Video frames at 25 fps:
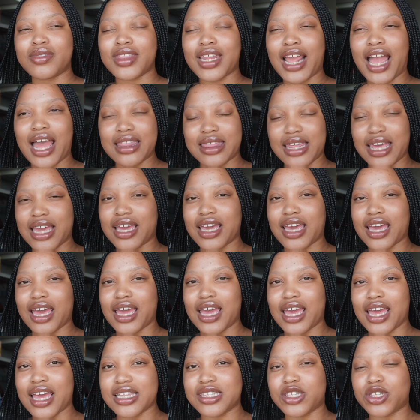I think
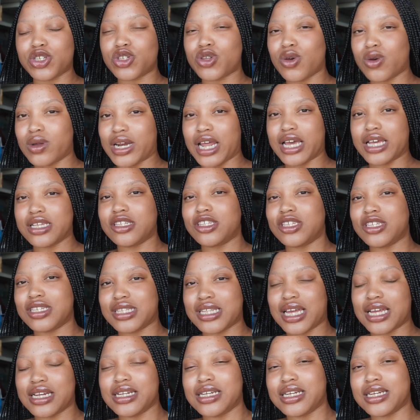it's so nice to
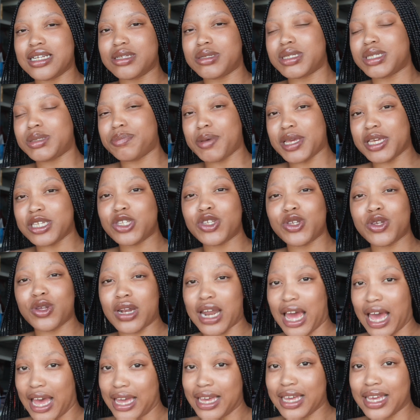study in a space you
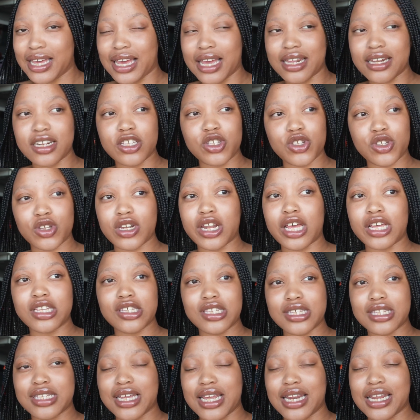like, and it's so nice
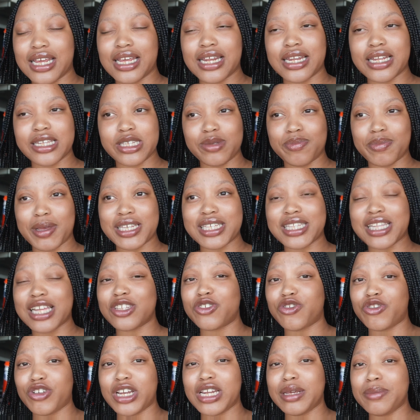to study in a space
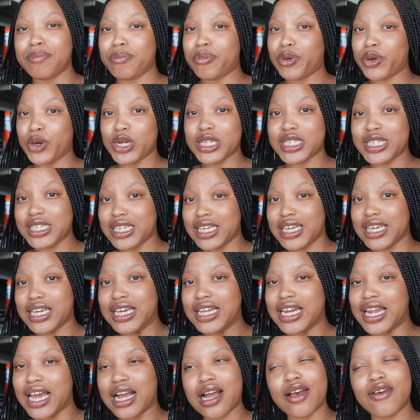that's really pretty.
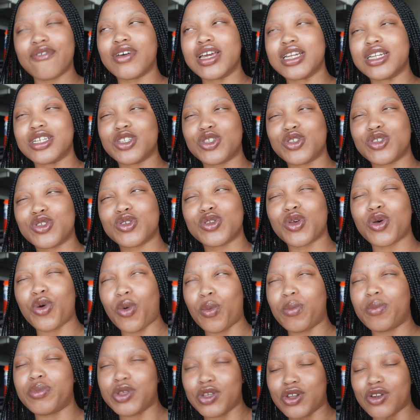Like I find it so
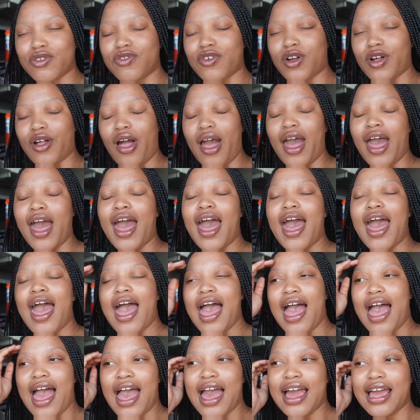beautiful,
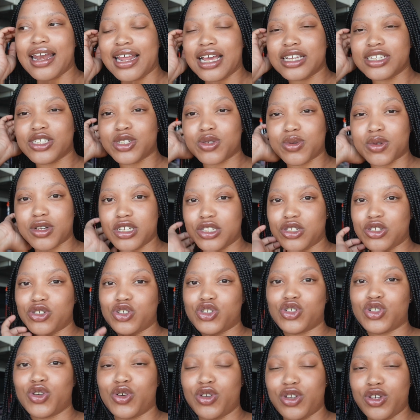and I just wanted to
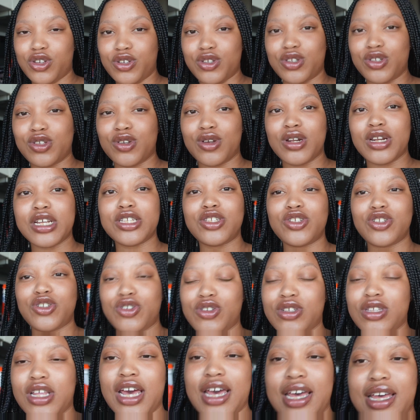show you, so let's
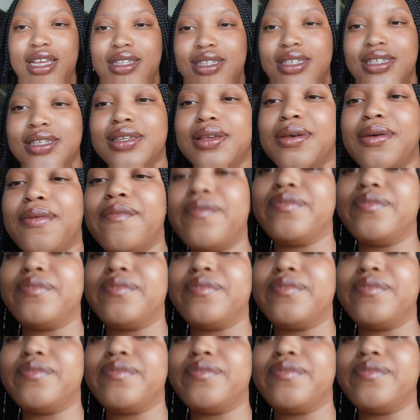do that.